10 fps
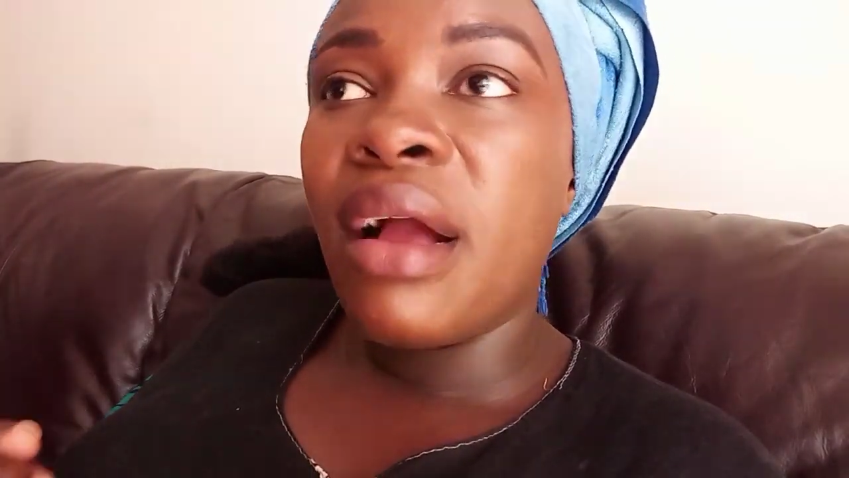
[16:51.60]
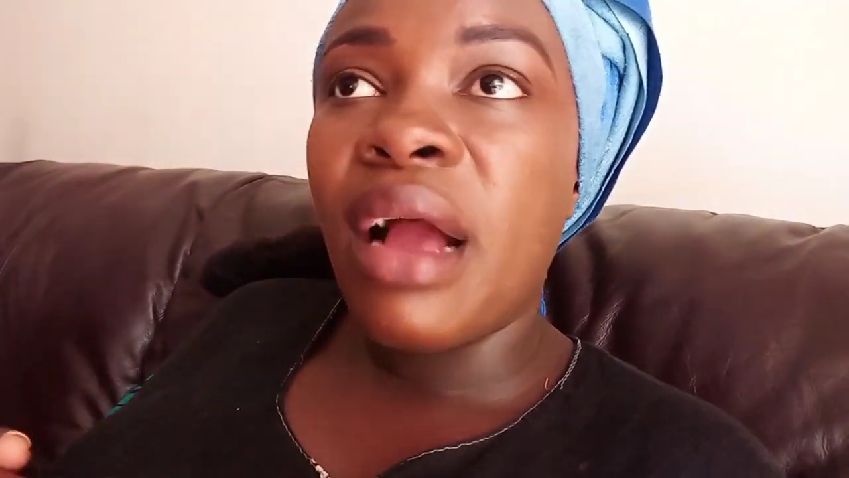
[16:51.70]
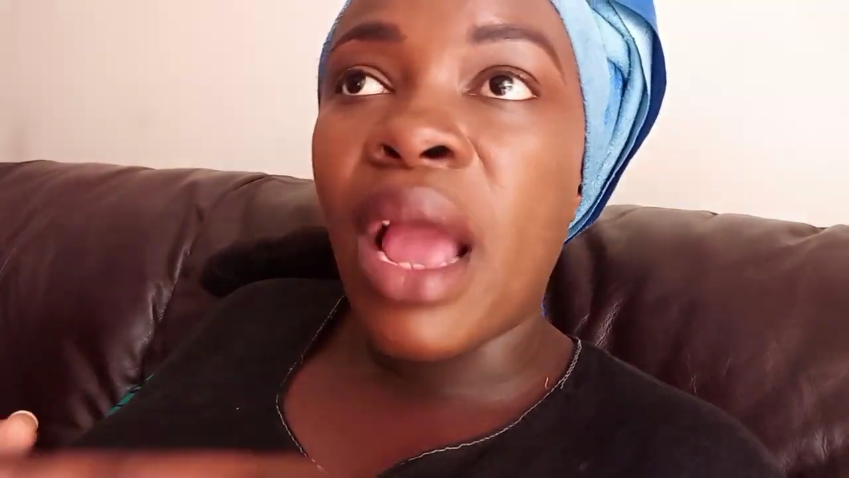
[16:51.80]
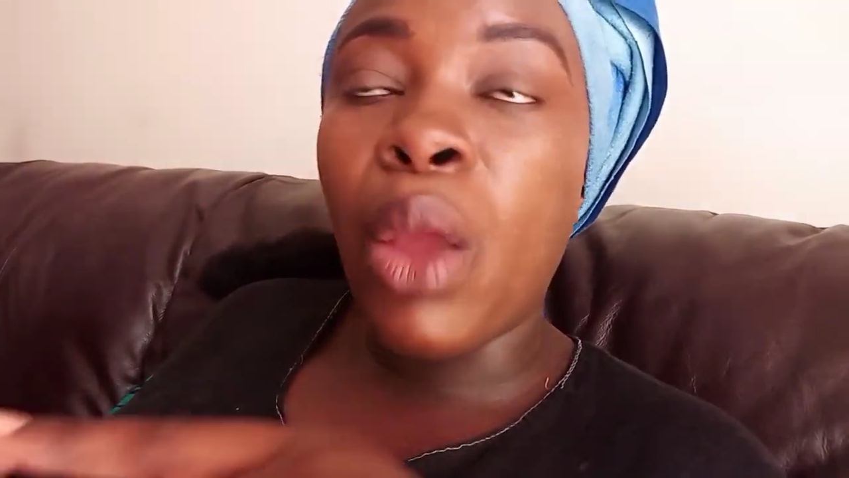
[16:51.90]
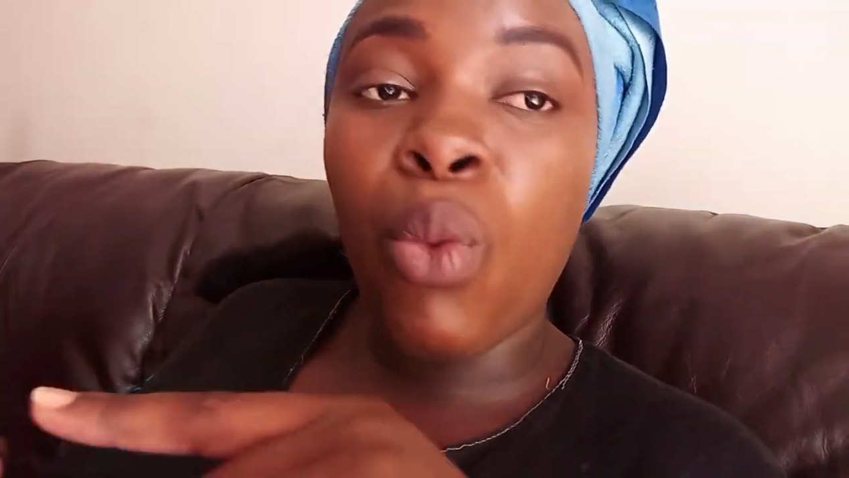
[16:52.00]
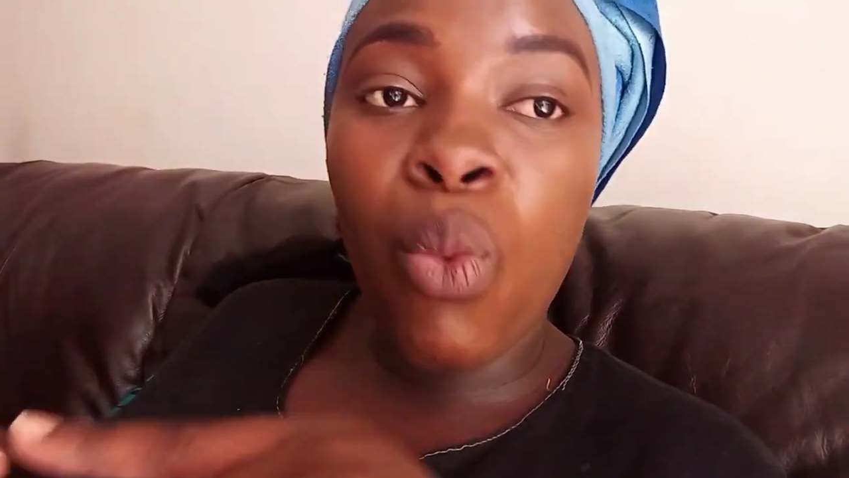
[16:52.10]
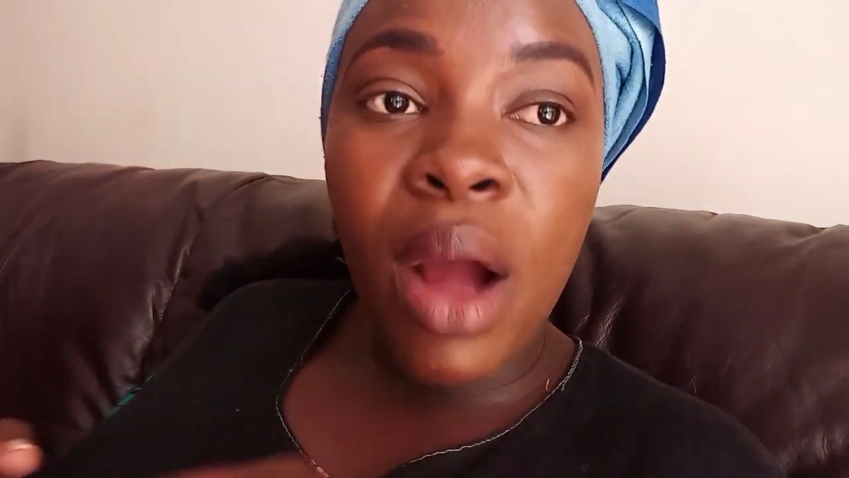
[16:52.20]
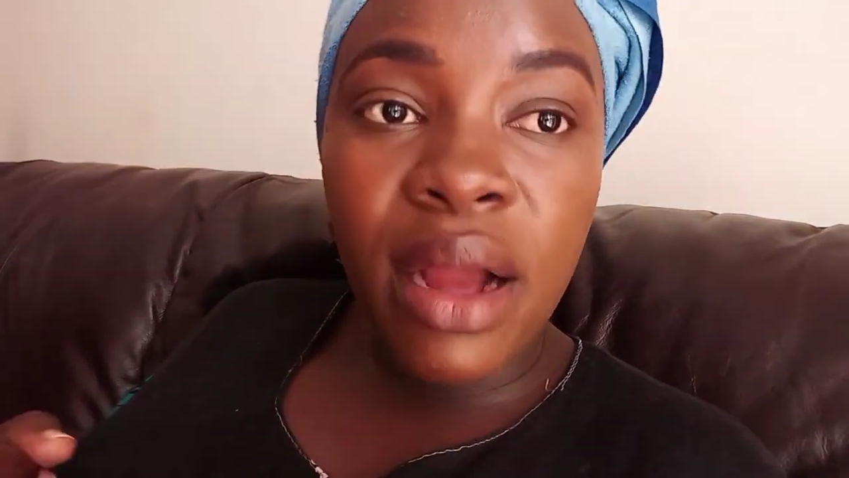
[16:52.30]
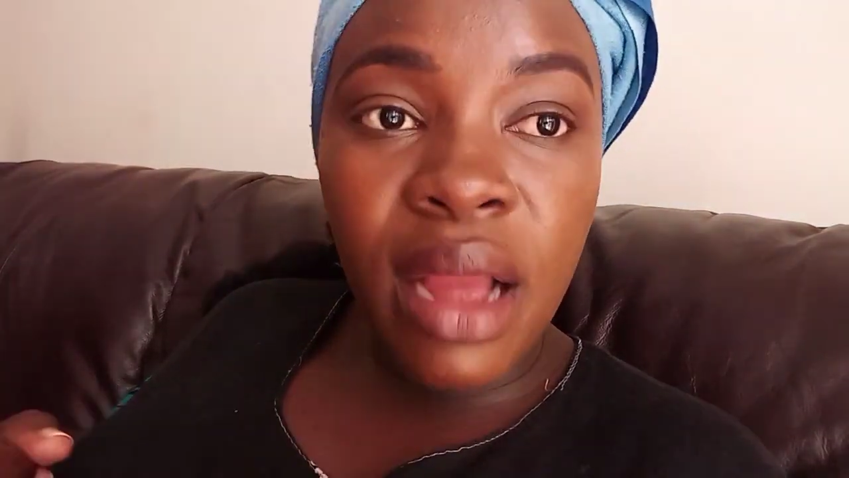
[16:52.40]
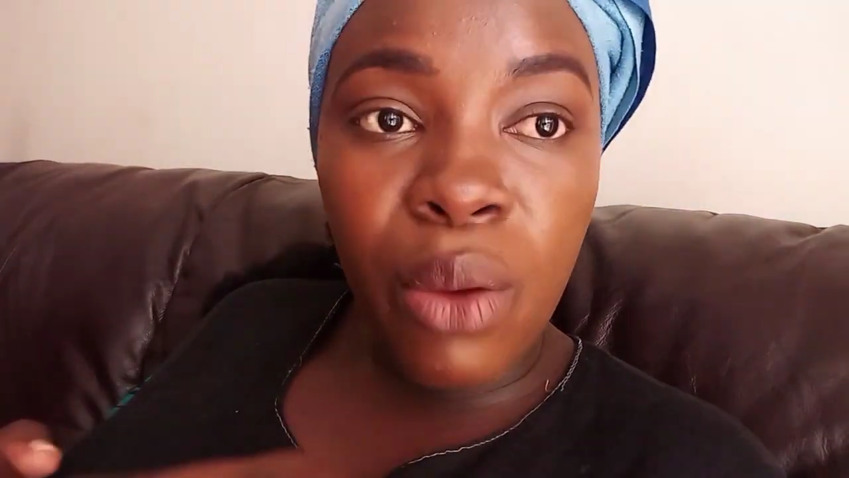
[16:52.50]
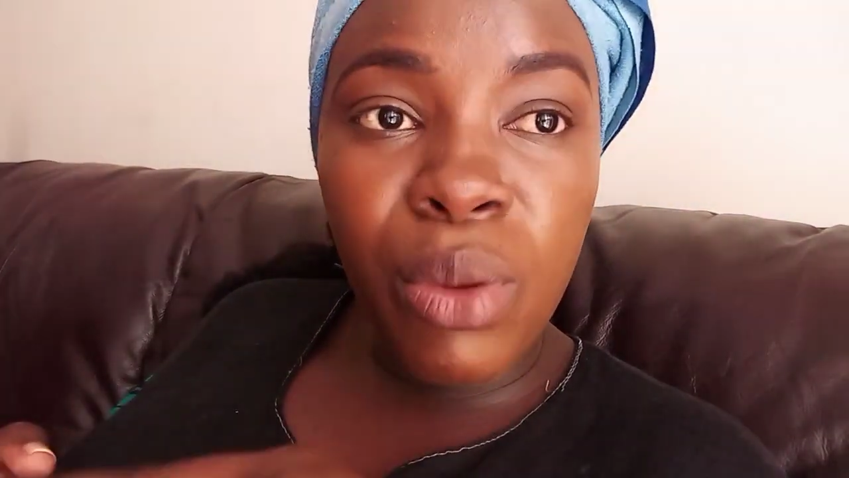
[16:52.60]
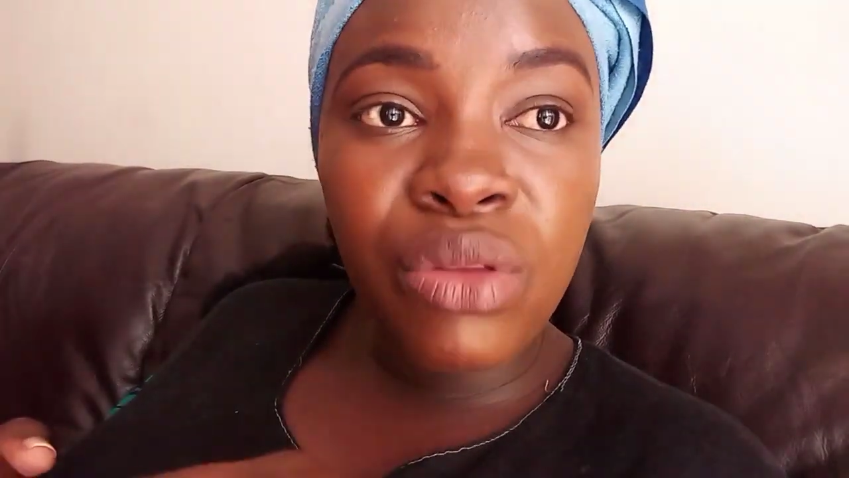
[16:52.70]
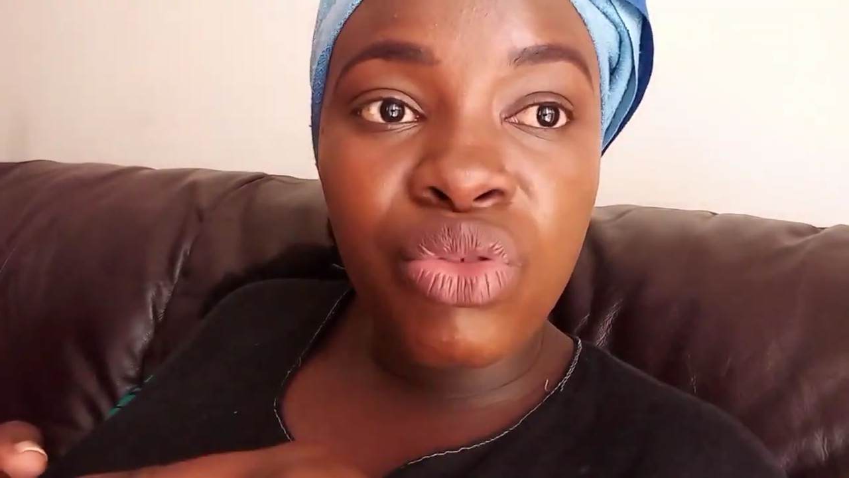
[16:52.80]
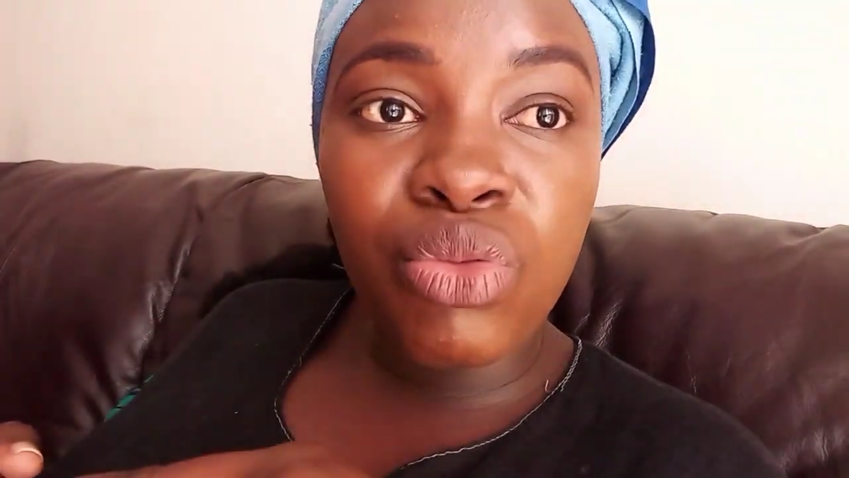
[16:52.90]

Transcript: I went to